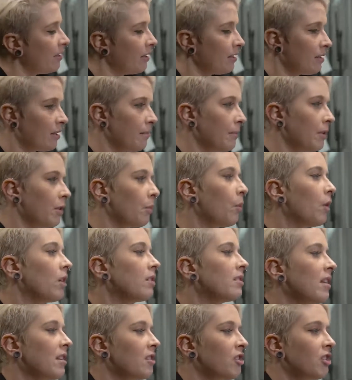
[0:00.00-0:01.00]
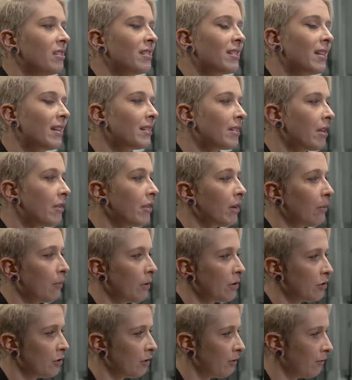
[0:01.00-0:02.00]
on some of the words that she sings in the
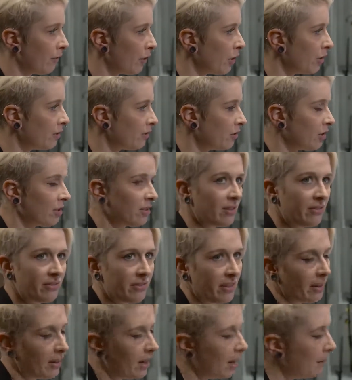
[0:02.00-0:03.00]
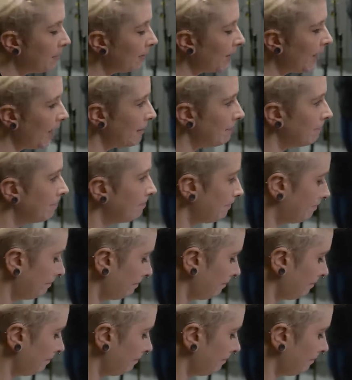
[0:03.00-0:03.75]
original verse, just to fill it up again.